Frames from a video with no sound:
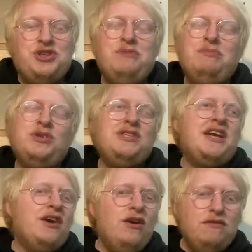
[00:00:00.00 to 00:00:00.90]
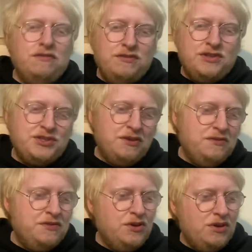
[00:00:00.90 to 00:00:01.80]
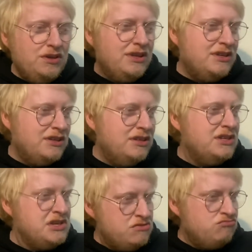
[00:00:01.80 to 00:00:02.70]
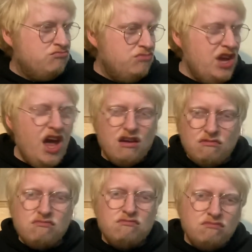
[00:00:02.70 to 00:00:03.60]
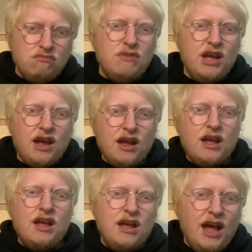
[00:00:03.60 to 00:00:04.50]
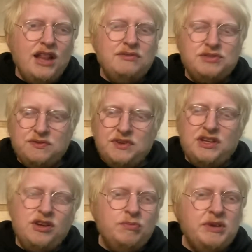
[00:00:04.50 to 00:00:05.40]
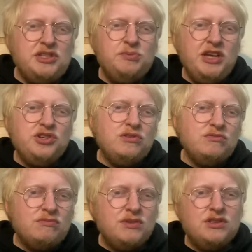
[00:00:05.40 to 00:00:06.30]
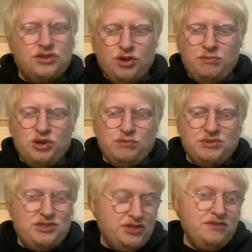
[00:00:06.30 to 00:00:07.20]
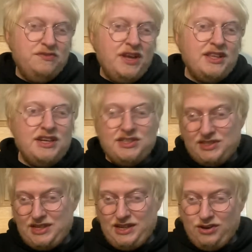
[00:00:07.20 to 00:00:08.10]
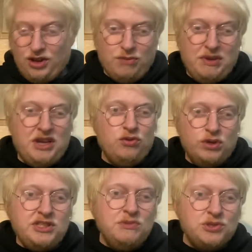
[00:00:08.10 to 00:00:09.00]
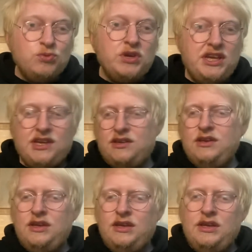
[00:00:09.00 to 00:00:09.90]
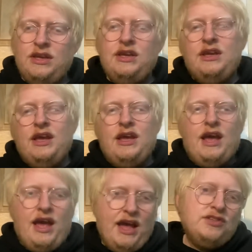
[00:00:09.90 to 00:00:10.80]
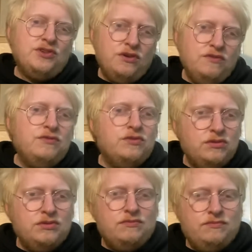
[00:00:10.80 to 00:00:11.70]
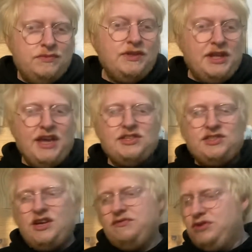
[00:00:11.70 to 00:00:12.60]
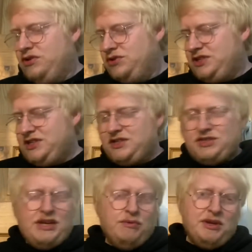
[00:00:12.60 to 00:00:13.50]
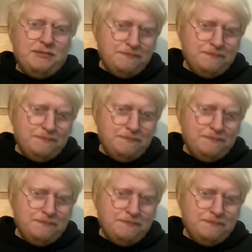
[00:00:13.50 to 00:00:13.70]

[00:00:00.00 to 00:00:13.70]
Monday off, so I thought, yeah, I'll have something a little bit special coming up to the fact that it's going to be Christmas week as of the next day of recording this anyway.